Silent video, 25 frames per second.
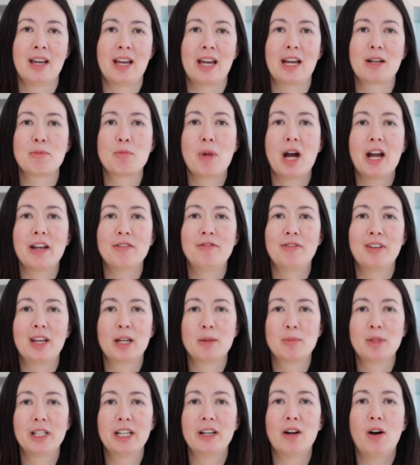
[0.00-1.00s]
And my
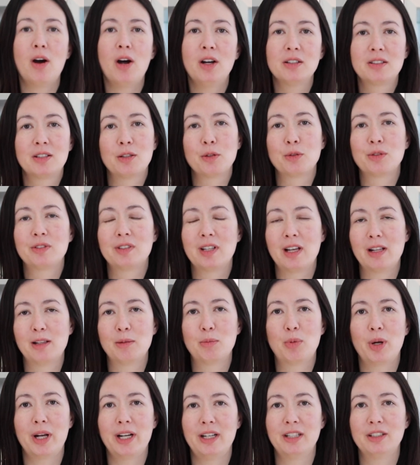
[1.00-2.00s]
family also
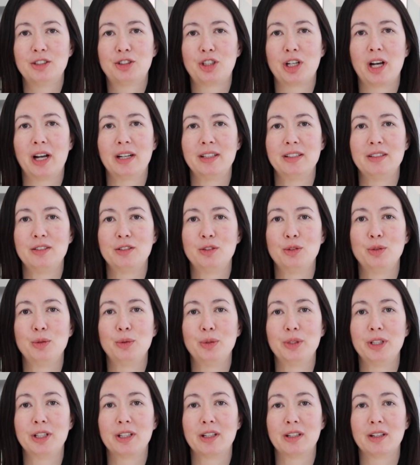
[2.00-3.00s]
celebrated Chinese
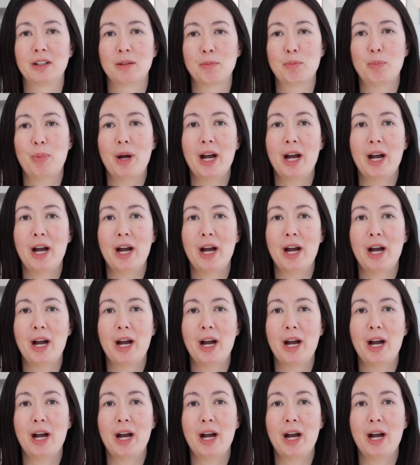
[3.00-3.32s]
New Year